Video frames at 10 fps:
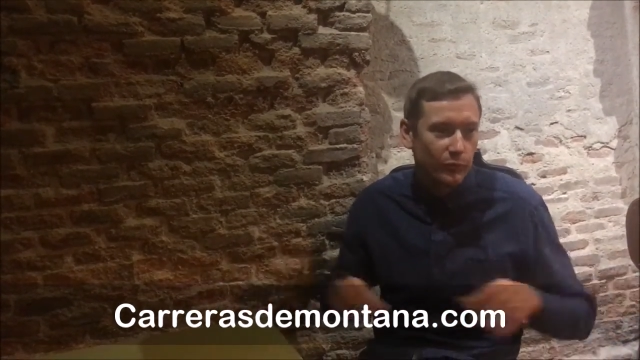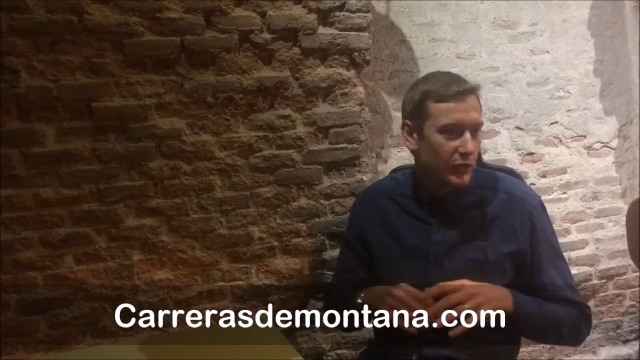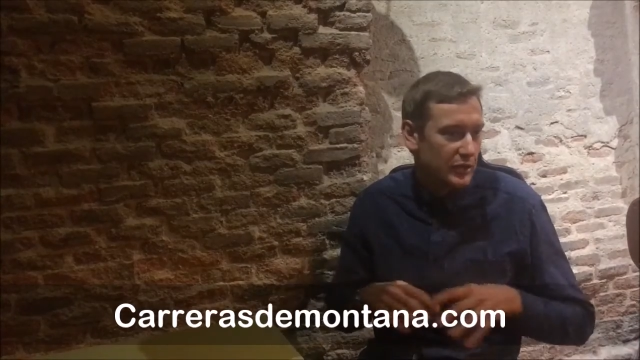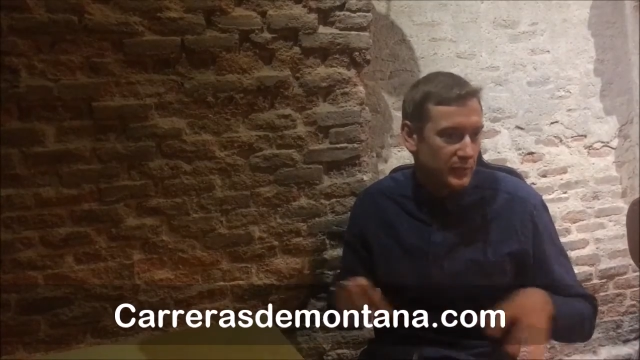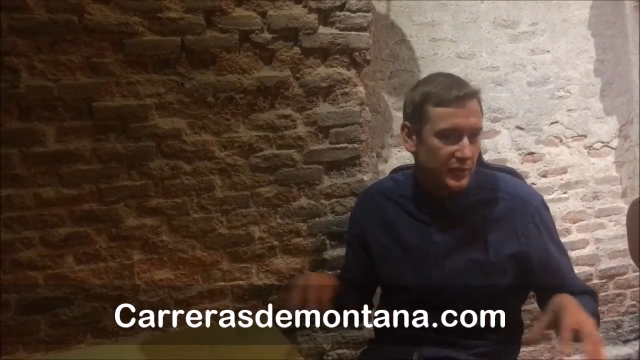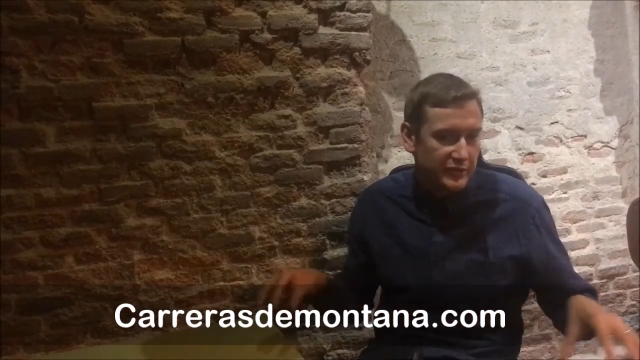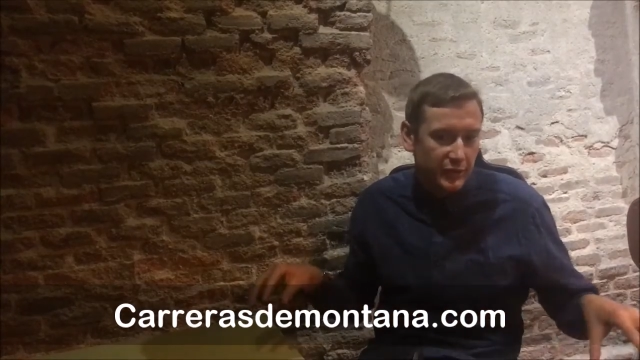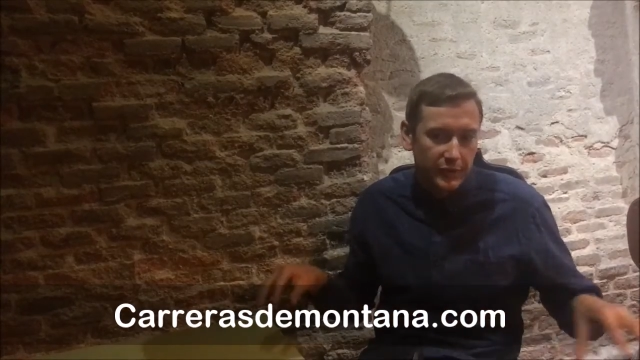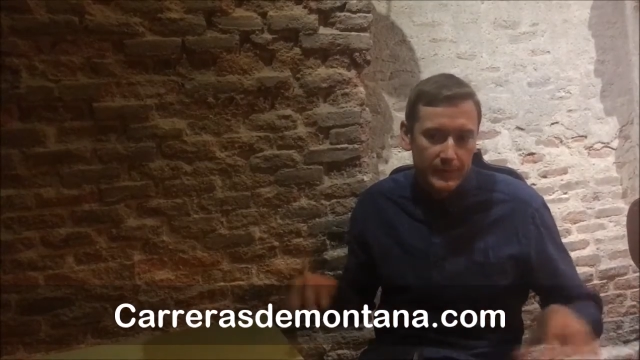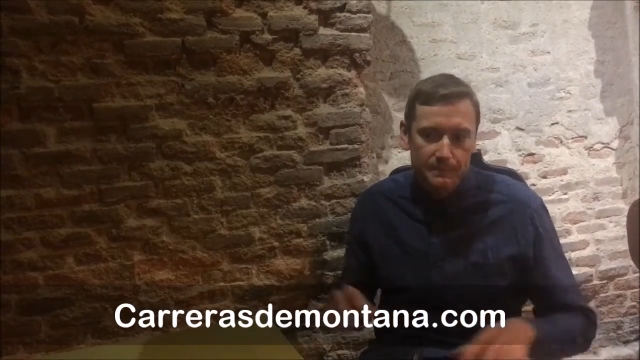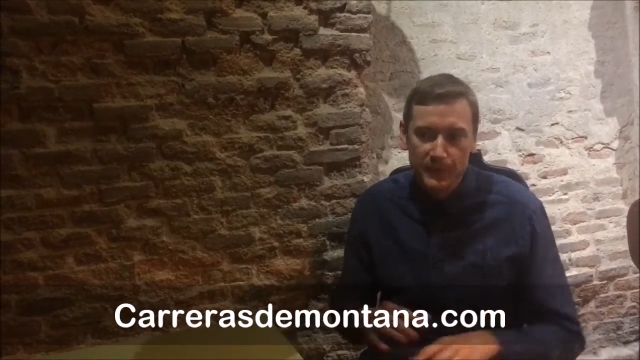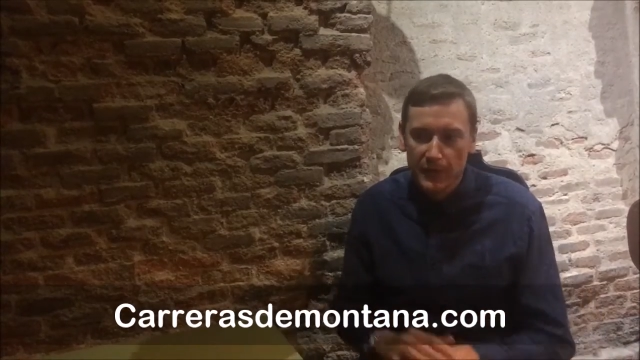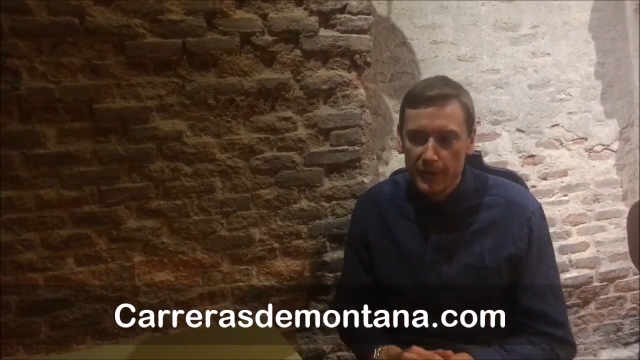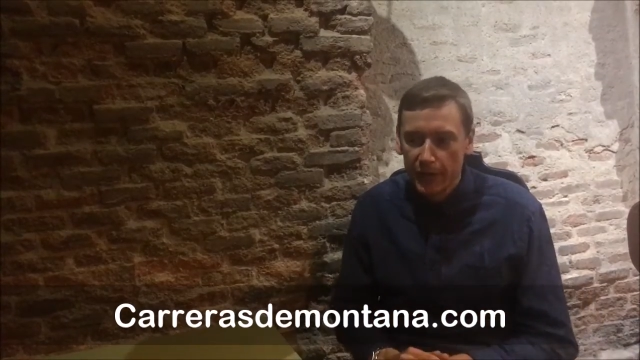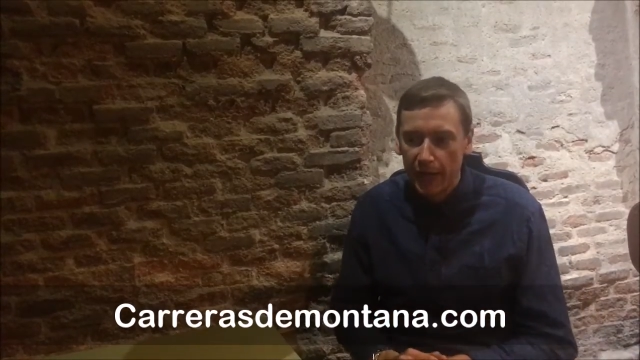the community side
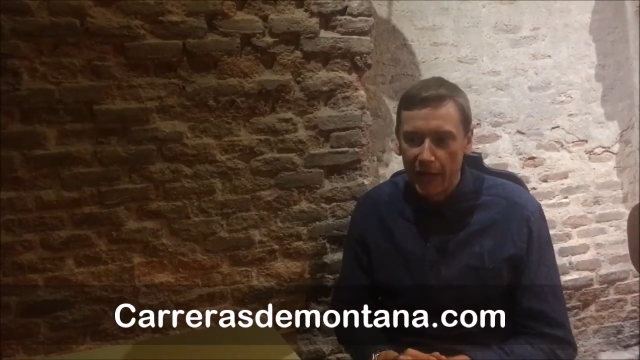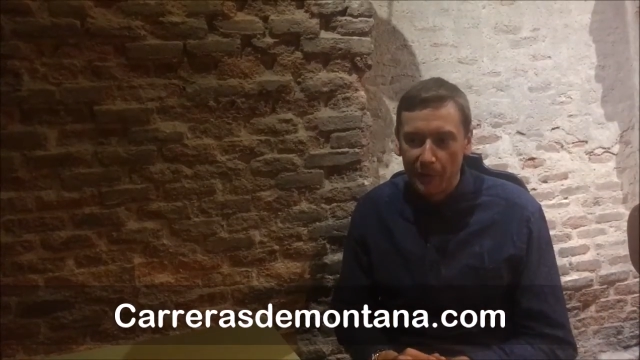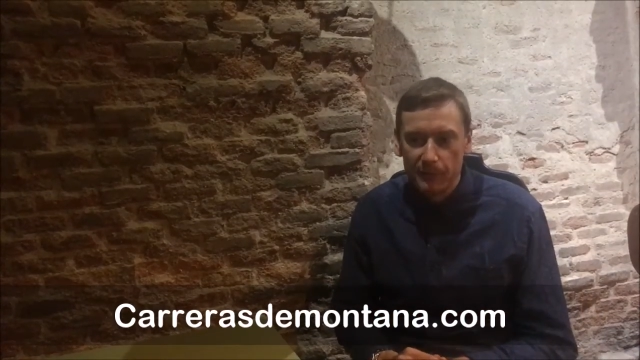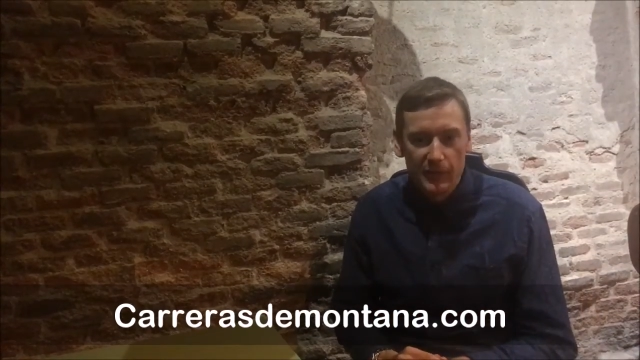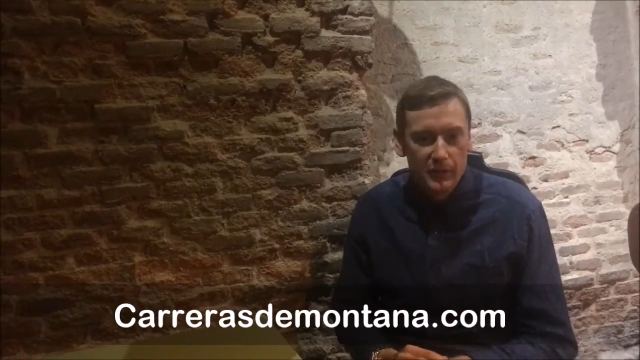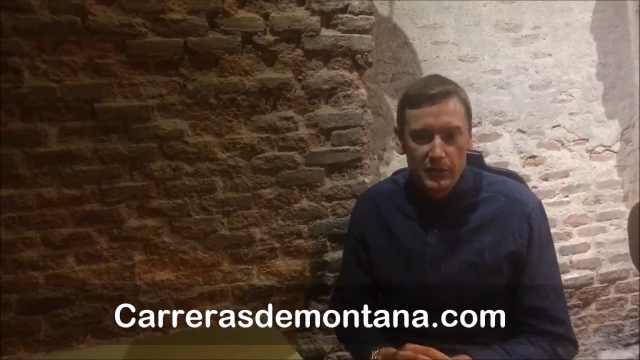of it.